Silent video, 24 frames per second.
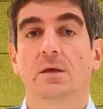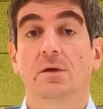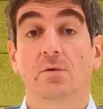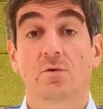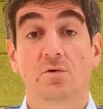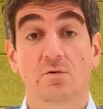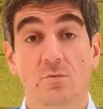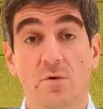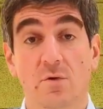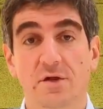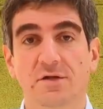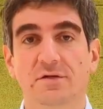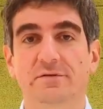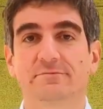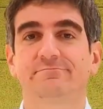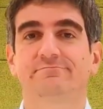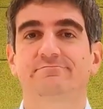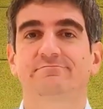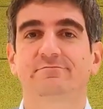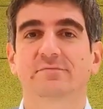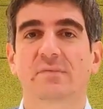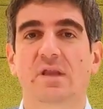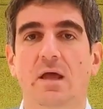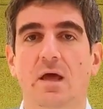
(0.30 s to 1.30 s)
Good morning,
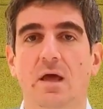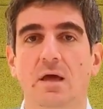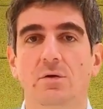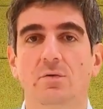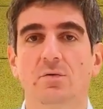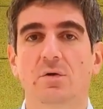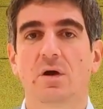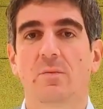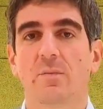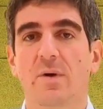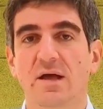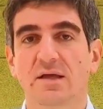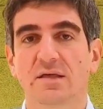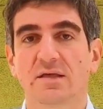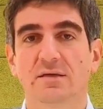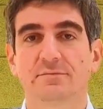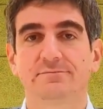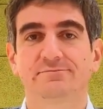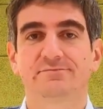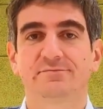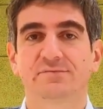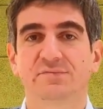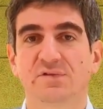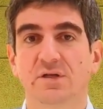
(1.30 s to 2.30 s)
I'm Luca Macchia,
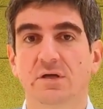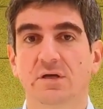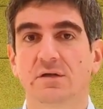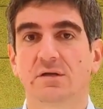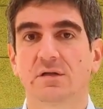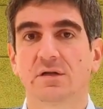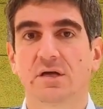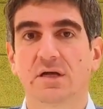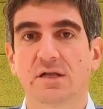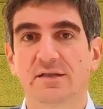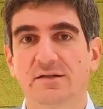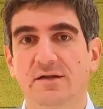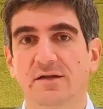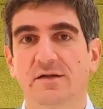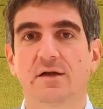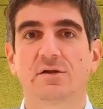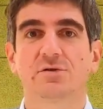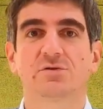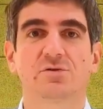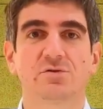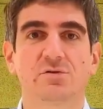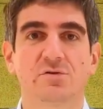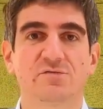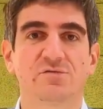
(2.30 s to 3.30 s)
Technical
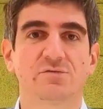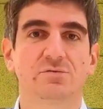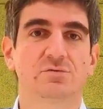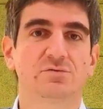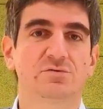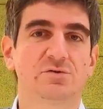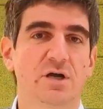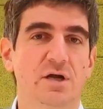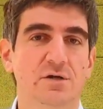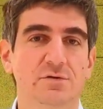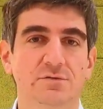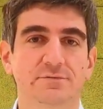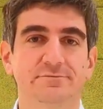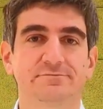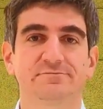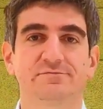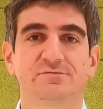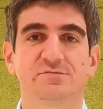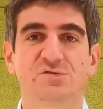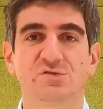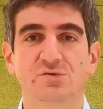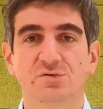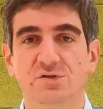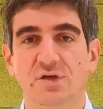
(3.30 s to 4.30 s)
Director of Cultraro.
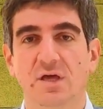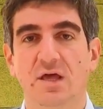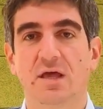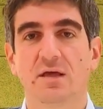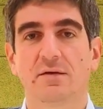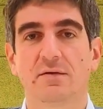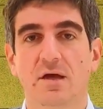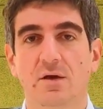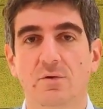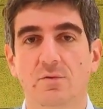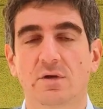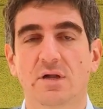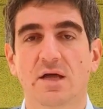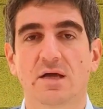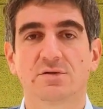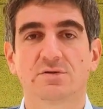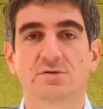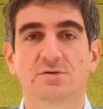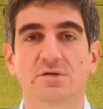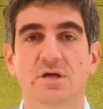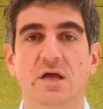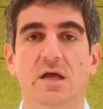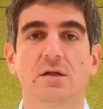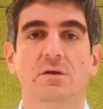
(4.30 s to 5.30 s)
Today I would like
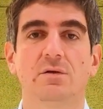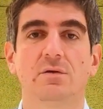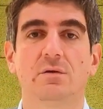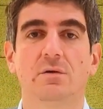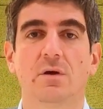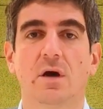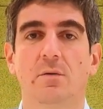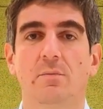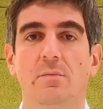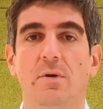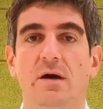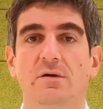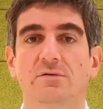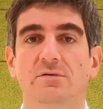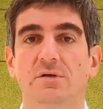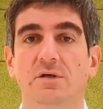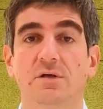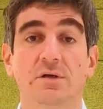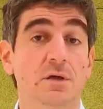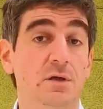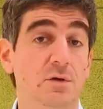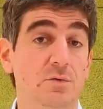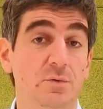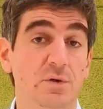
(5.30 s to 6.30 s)
to tell you about
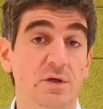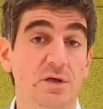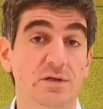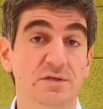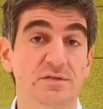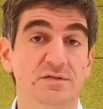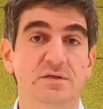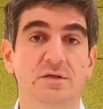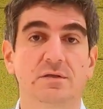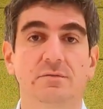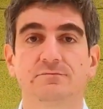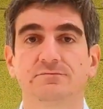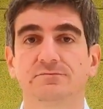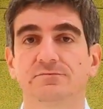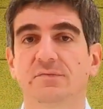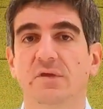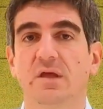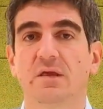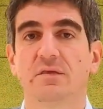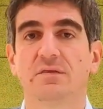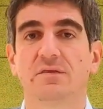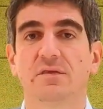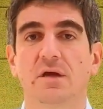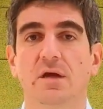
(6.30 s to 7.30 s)
gear wheels
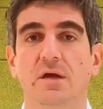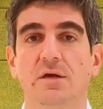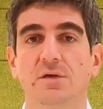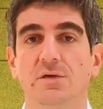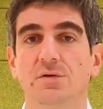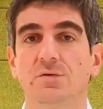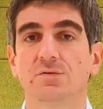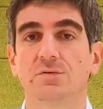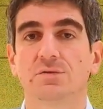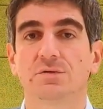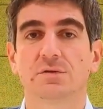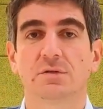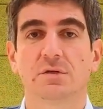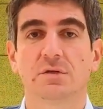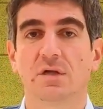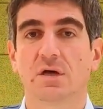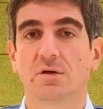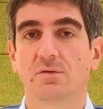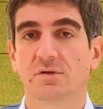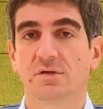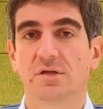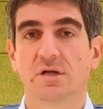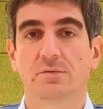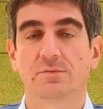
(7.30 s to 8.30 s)
and their use in
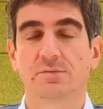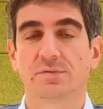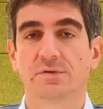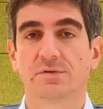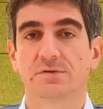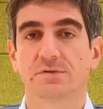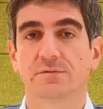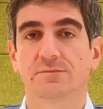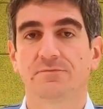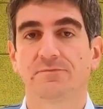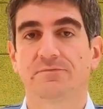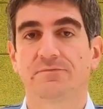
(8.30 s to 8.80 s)
our dampers.